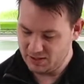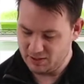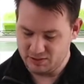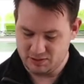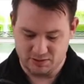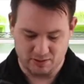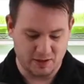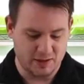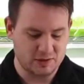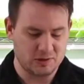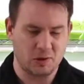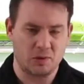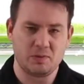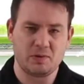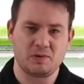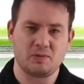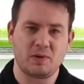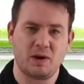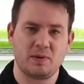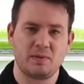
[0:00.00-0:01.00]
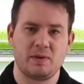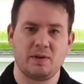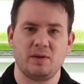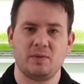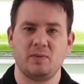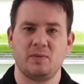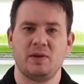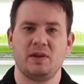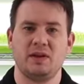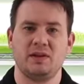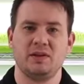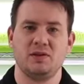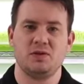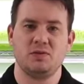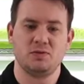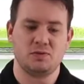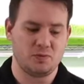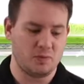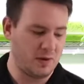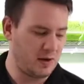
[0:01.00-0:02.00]
So that's always why we like to
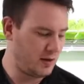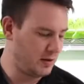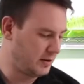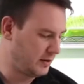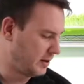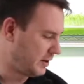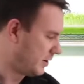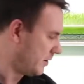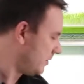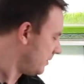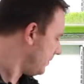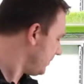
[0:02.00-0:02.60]
use weight on here.